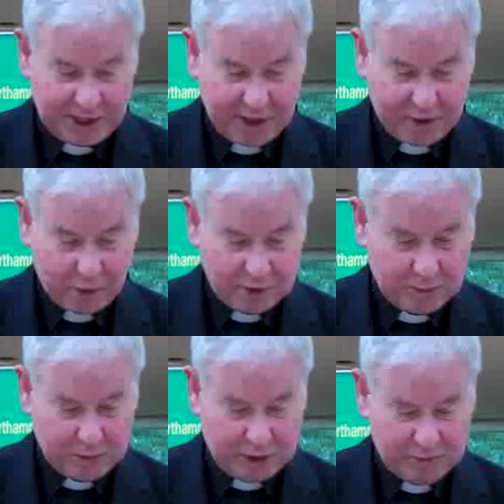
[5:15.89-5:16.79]
he thought,
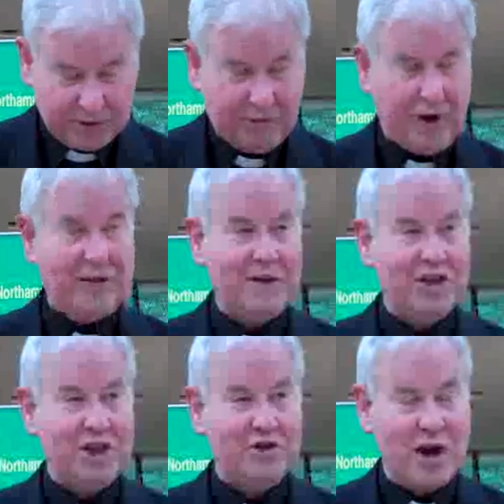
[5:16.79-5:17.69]
but he was afraid that
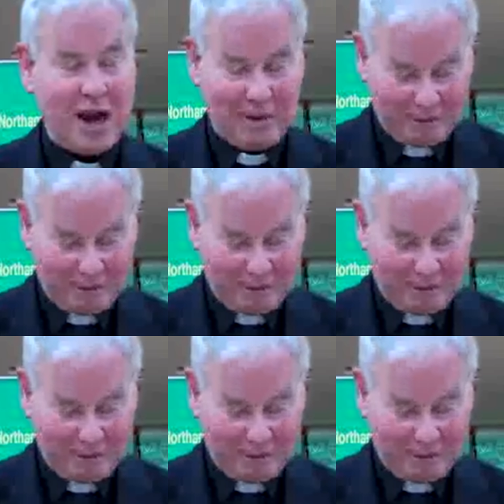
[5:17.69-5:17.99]
she drank.